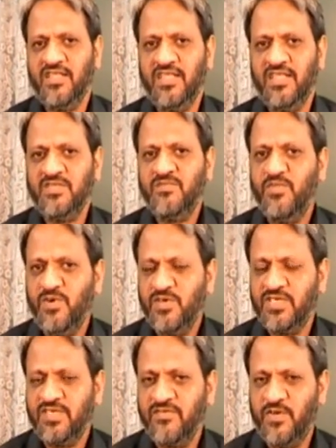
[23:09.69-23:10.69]
the
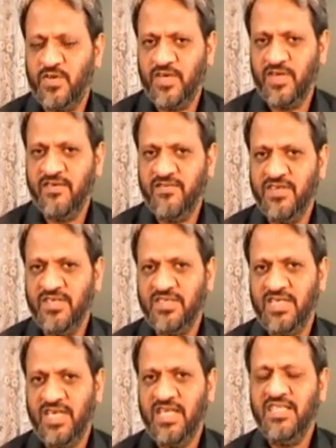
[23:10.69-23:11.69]
sports
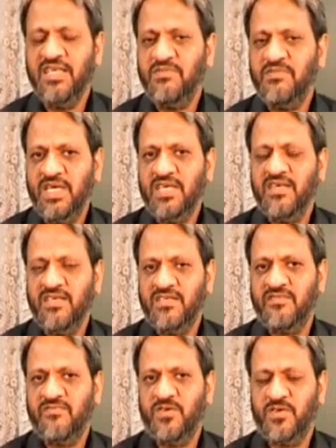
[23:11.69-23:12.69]
photographers and the
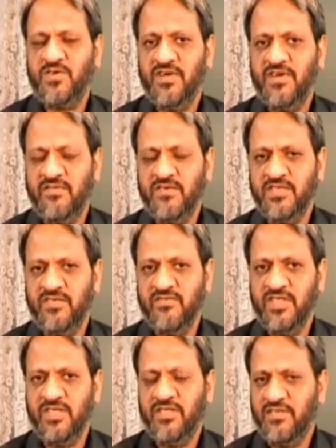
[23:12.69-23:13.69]
specialist photographers
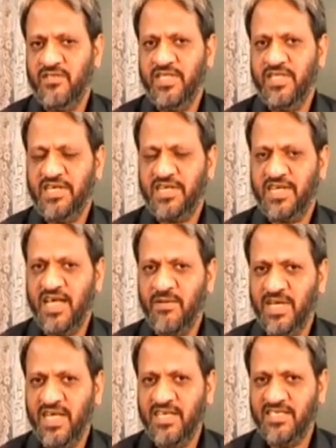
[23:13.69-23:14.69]
with their
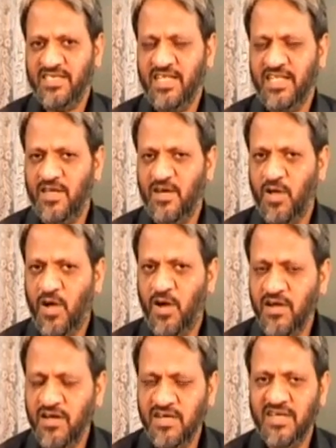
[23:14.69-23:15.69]
cameras and the
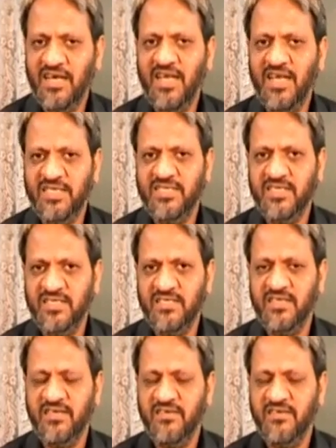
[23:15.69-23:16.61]
long lenses